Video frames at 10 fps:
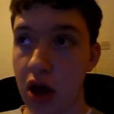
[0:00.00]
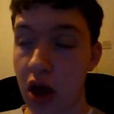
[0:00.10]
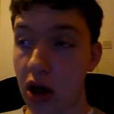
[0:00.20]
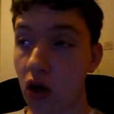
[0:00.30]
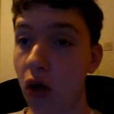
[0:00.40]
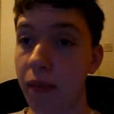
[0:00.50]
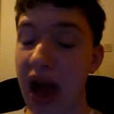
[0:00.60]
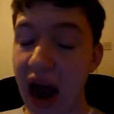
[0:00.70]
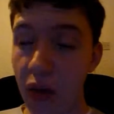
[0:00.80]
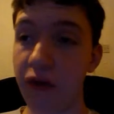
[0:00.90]
An
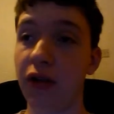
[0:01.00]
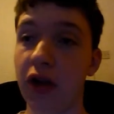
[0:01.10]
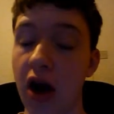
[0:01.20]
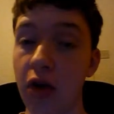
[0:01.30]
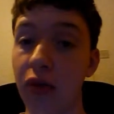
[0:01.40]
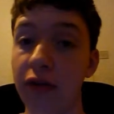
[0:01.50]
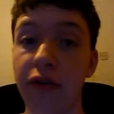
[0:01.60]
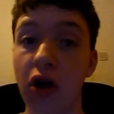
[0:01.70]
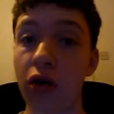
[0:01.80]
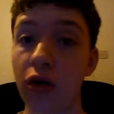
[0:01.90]
all-powerful God would have
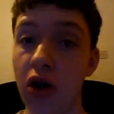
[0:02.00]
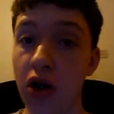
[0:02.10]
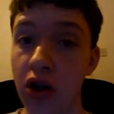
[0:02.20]
known